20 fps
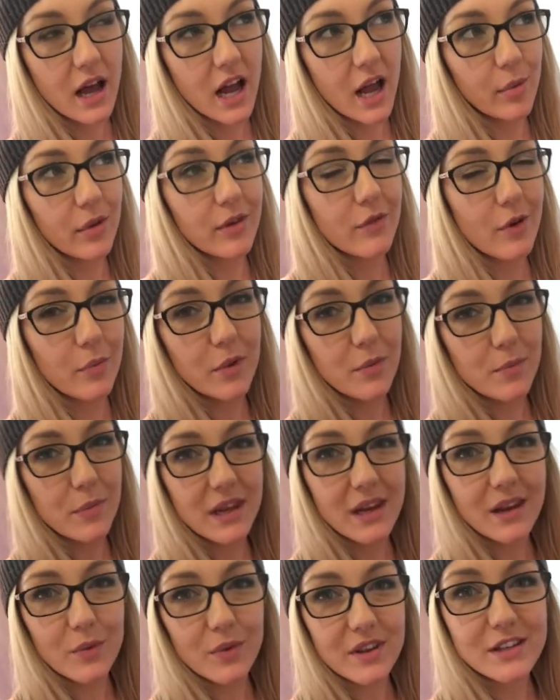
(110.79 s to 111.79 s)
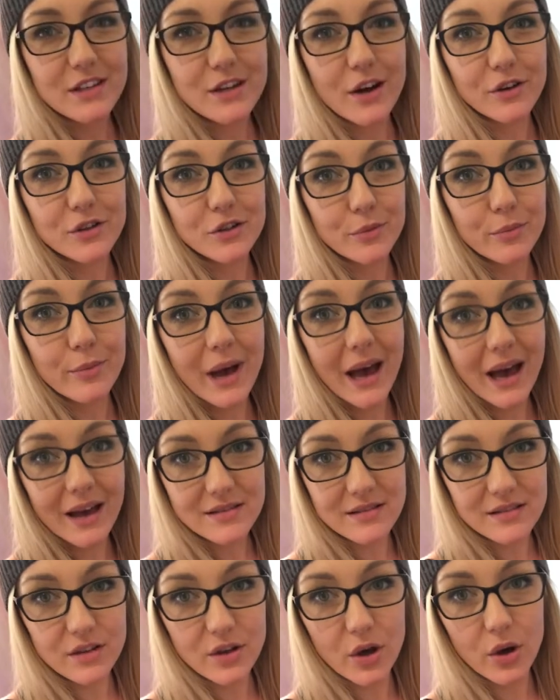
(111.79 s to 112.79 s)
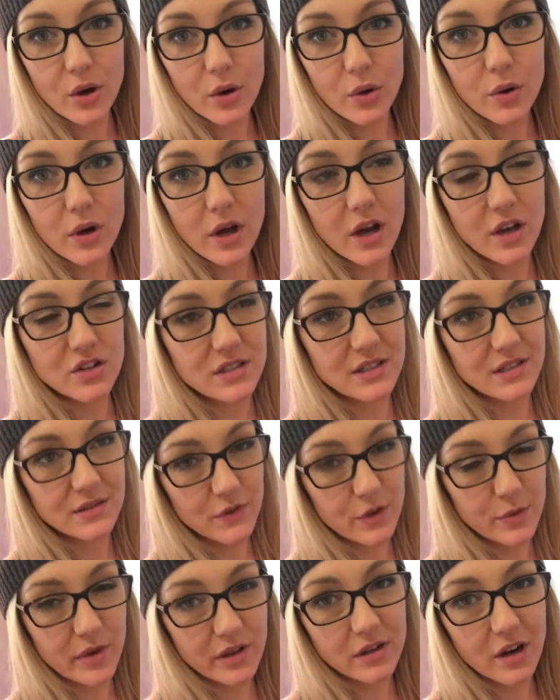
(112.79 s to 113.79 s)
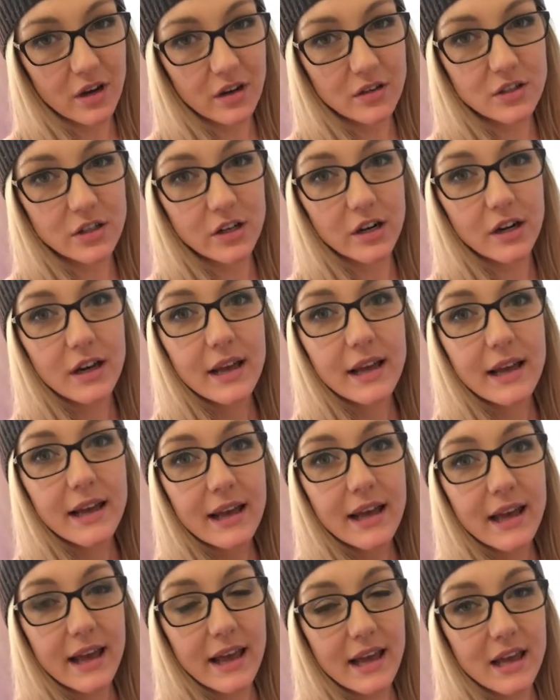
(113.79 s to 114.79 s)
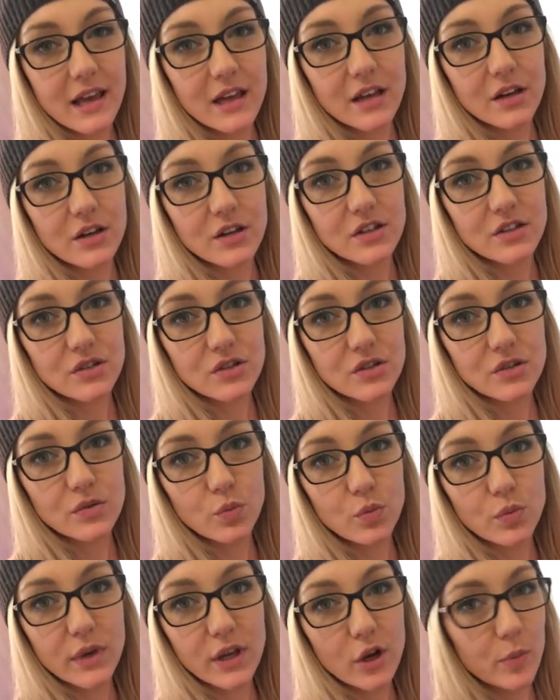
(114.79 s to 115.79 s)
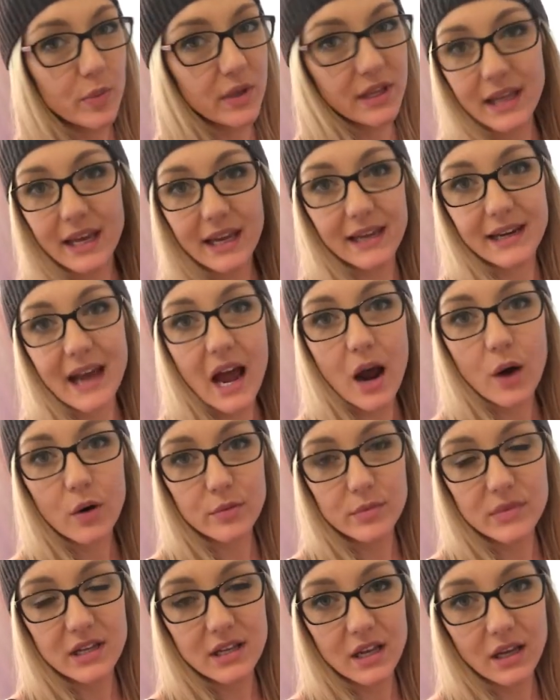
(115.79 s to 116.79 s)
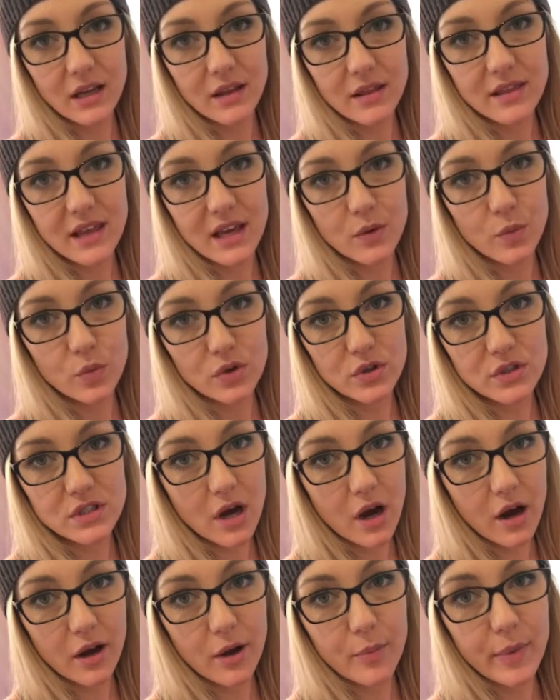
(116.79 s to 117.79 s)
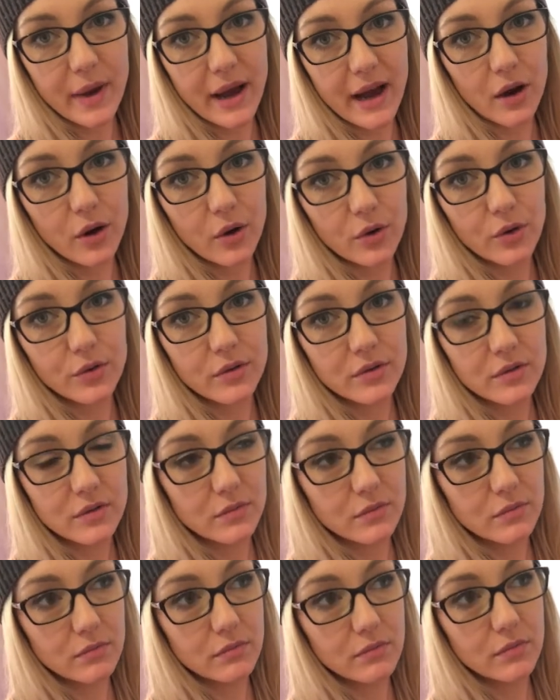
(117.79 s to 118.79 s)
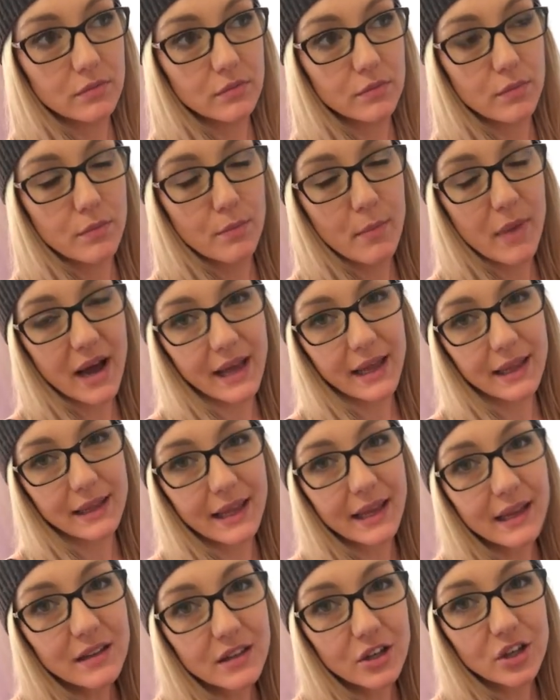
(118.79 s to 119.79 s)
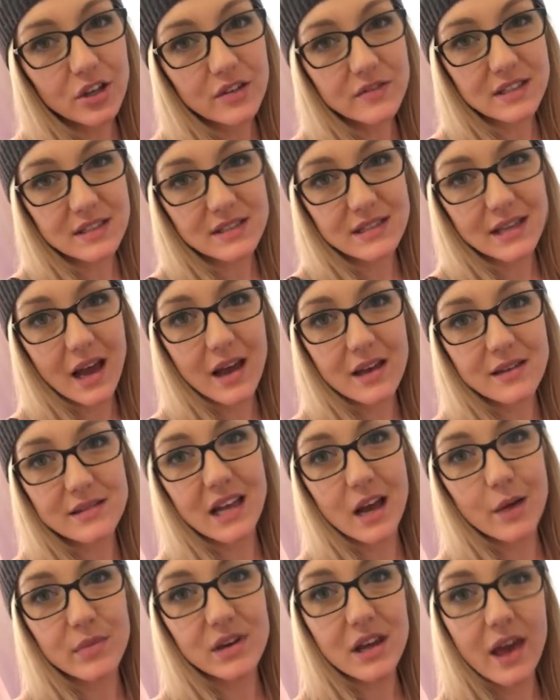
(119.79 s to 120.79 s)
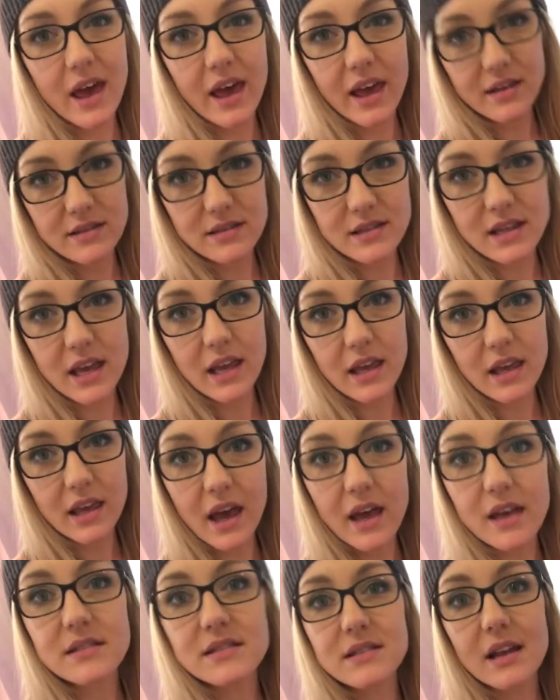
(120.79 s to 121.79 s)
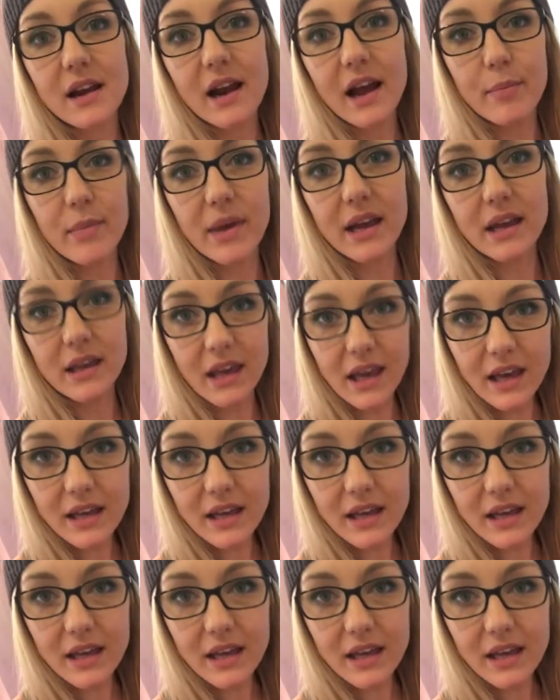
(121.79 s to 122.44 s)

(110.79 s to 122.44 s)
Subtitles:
I believe I'll be meeting with Dr. Maslow. She's a female doctor, and it'll be like an hour meeting, and then we'll talk about my likelihood of success, how many eggs they guess that I might